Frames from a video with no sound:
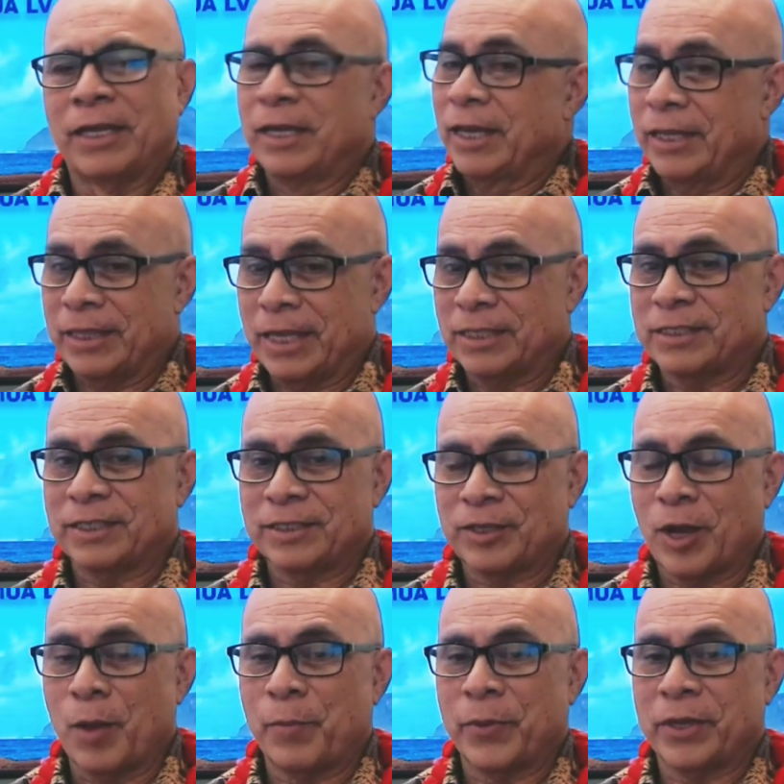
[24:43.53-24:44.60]
and that's a
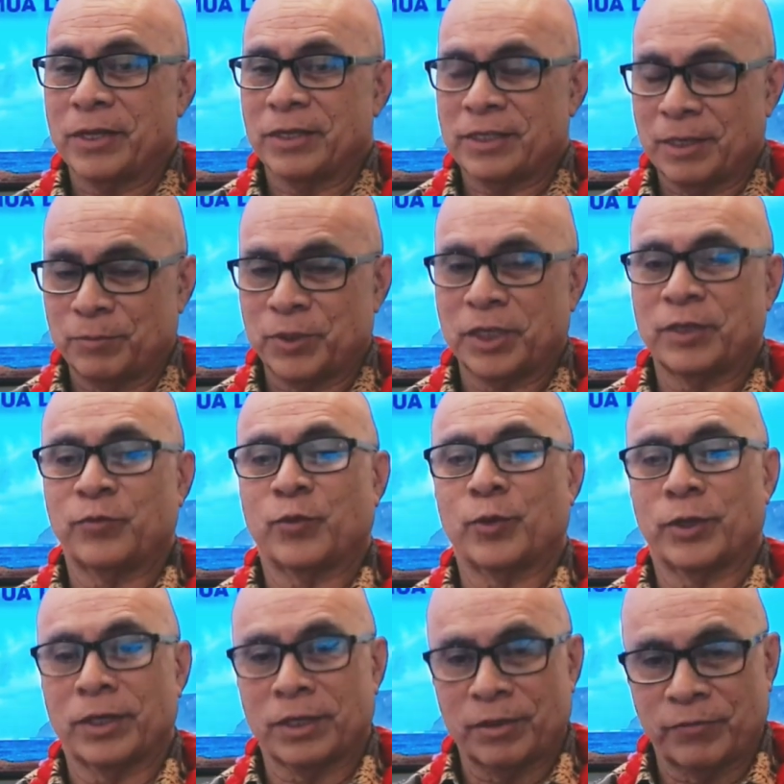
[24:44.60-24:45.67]
topic, a subject for
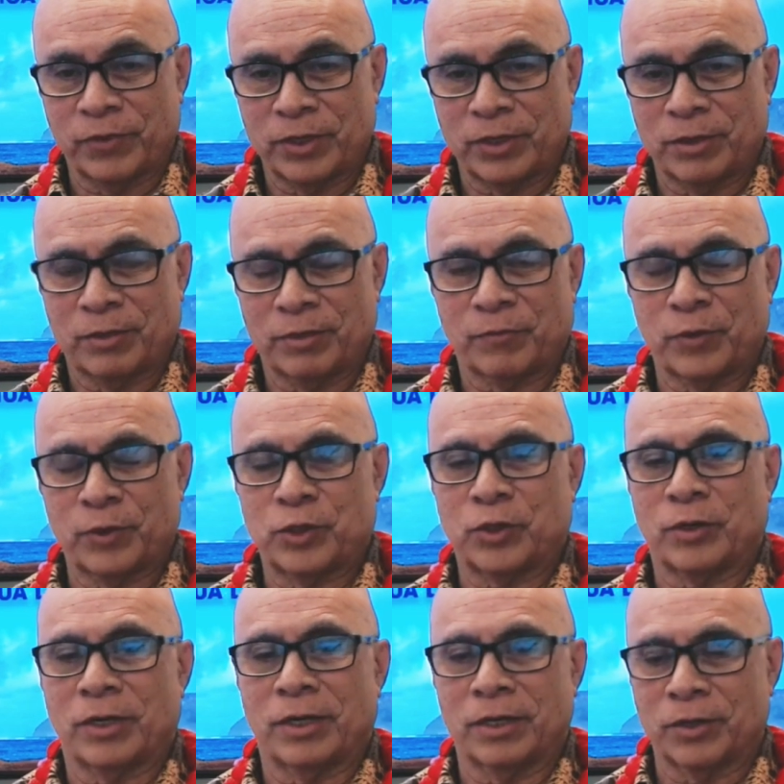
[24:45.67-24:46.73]
another video in the
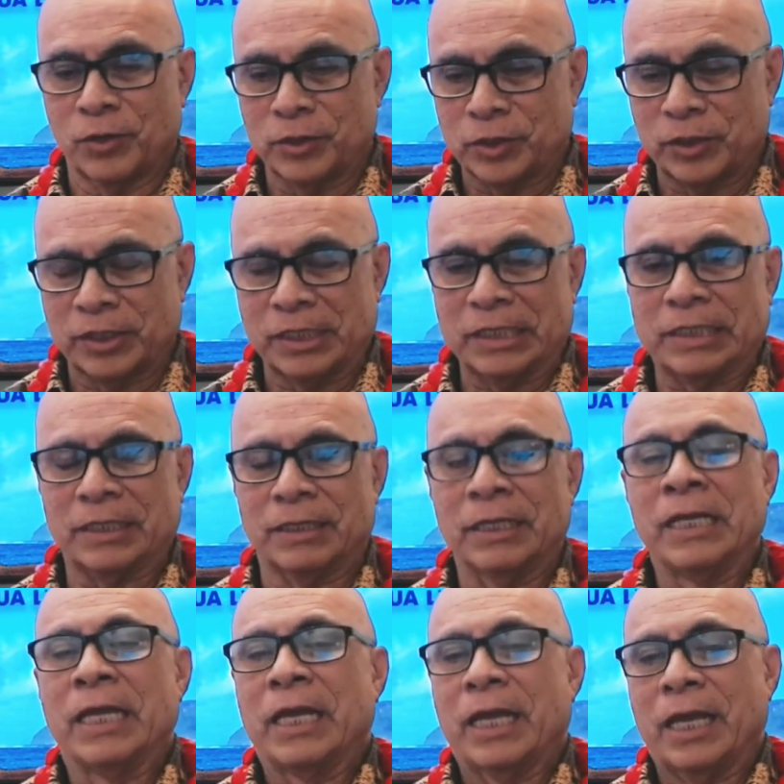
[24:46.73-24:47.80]
future. I will go into detail
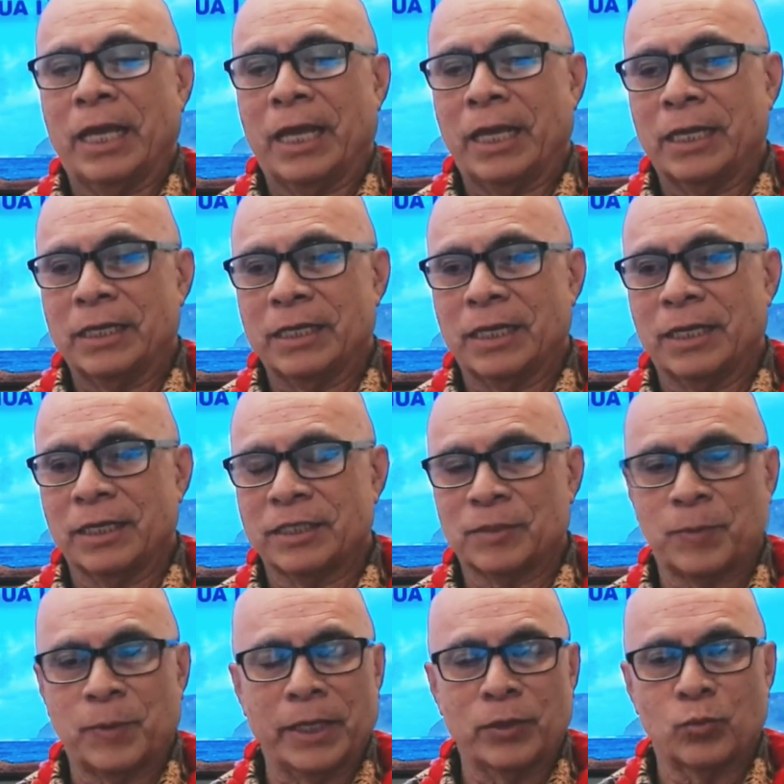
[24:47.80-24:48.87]
and
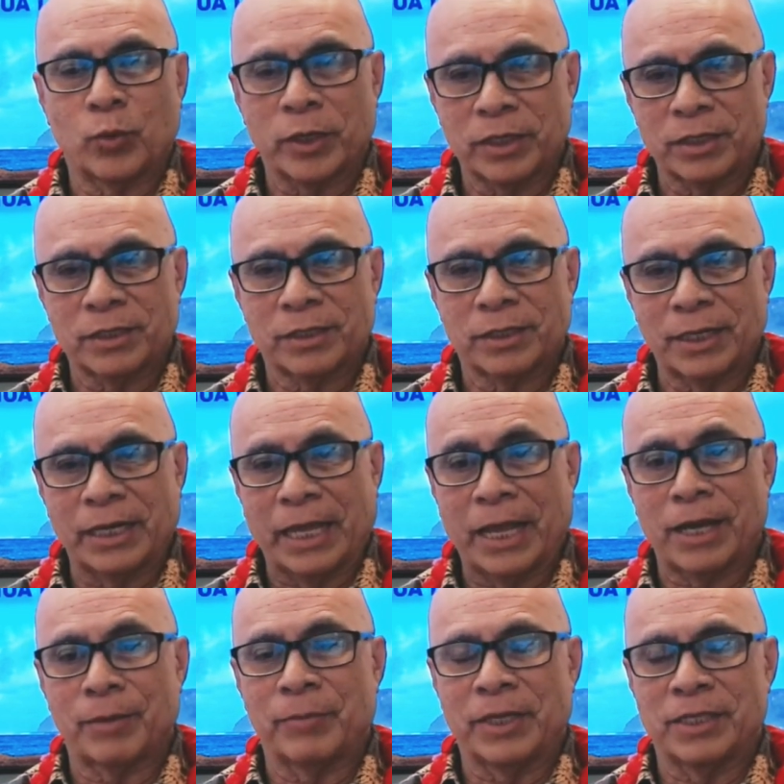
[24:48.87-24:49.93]
explain what
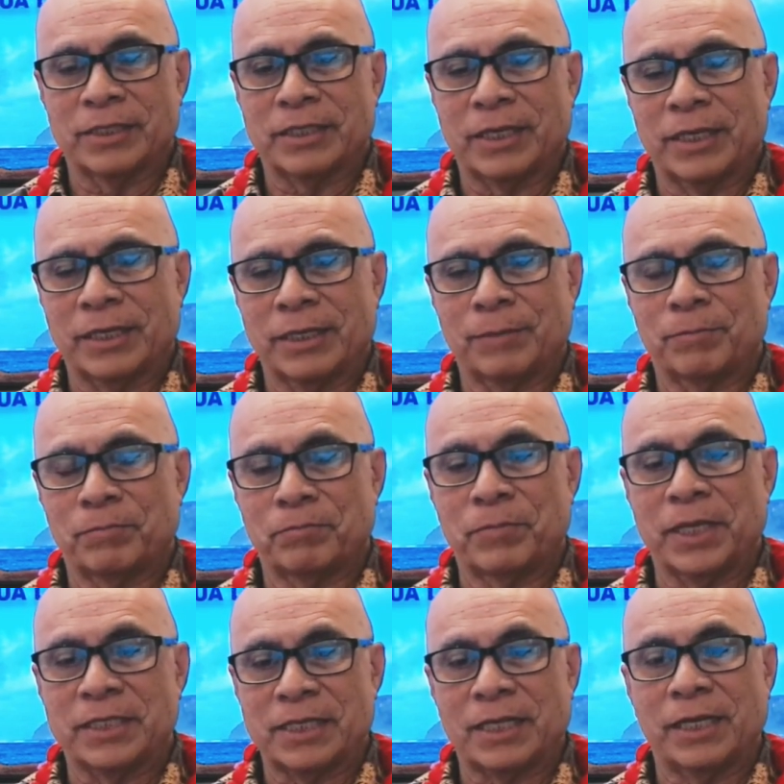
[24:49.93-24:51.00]
aleanga means, and
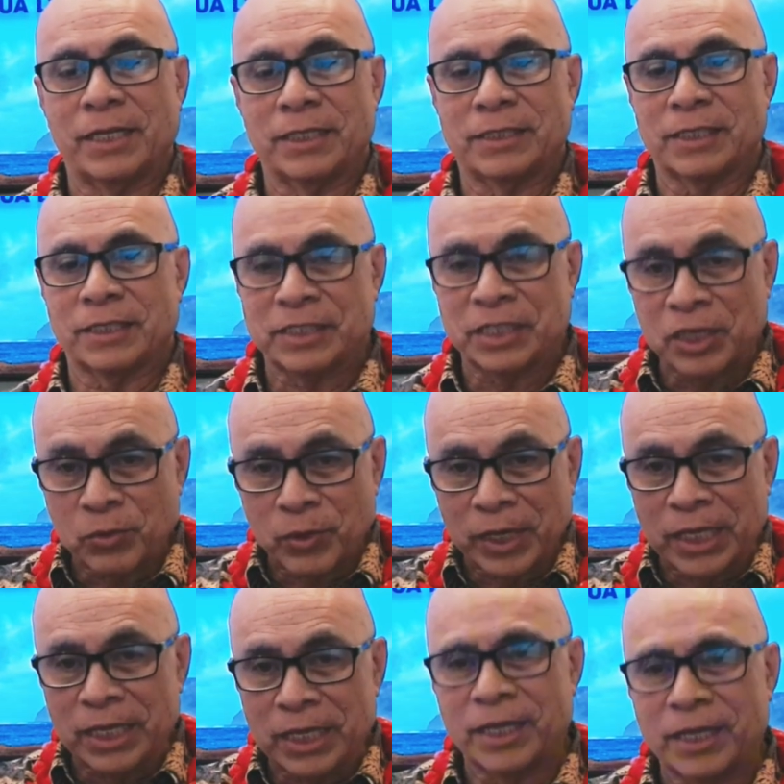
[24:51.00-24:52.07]
basically it's a secret
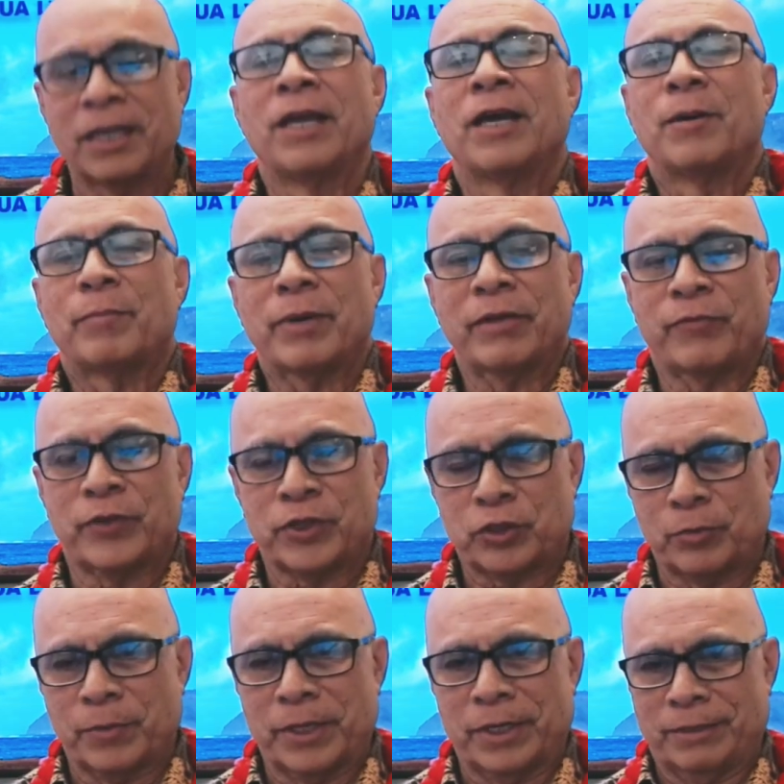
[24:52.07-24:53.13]
eating by
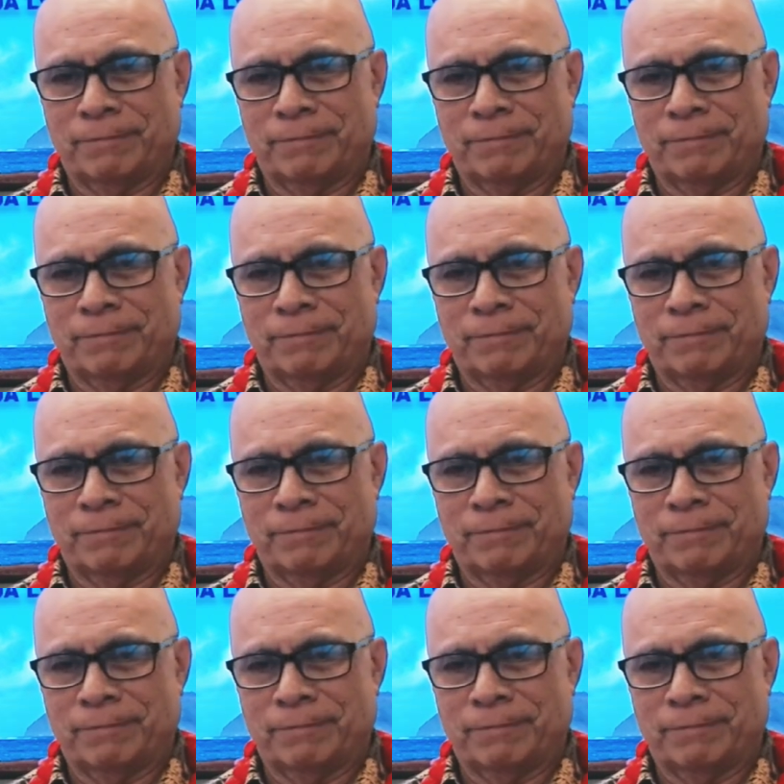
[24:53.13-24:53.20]
fishermen,